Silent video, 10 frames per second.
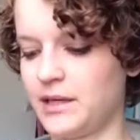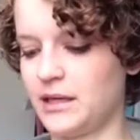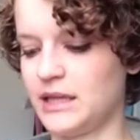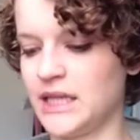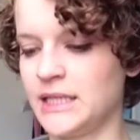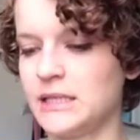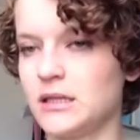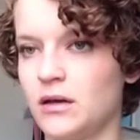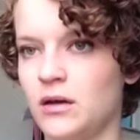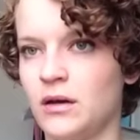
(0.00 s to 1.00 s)
knitting these
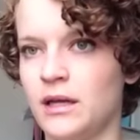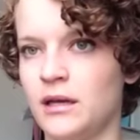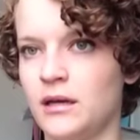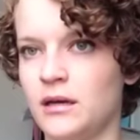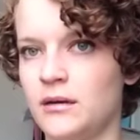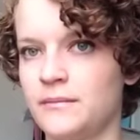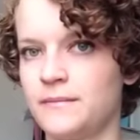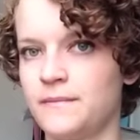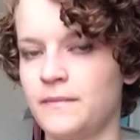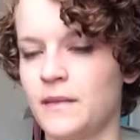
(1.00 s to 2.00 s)
on
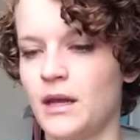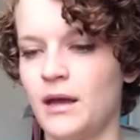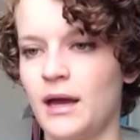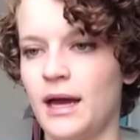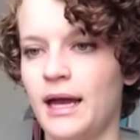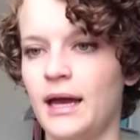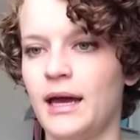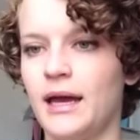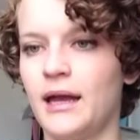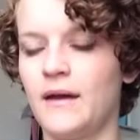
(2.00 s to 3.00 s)

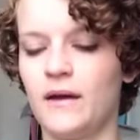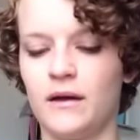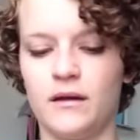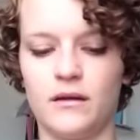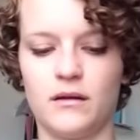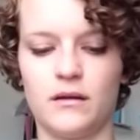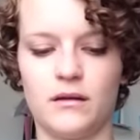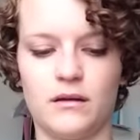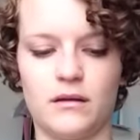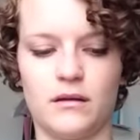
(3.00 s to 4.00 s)
Haya.
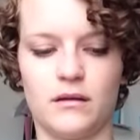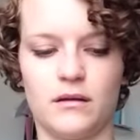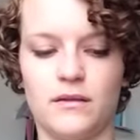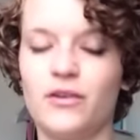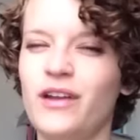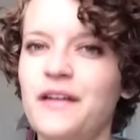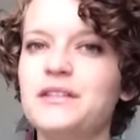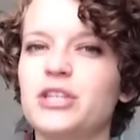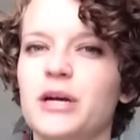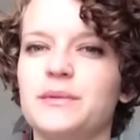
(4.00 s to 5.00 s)
They're not the
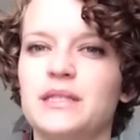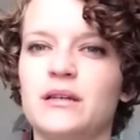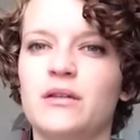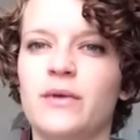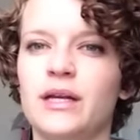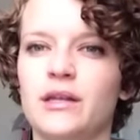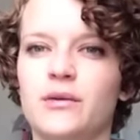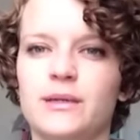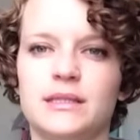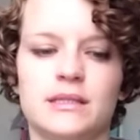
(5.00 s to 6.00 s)
sharps, they're the regular
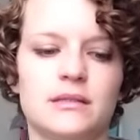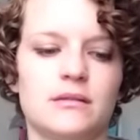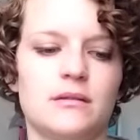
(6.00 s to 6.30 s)
ones.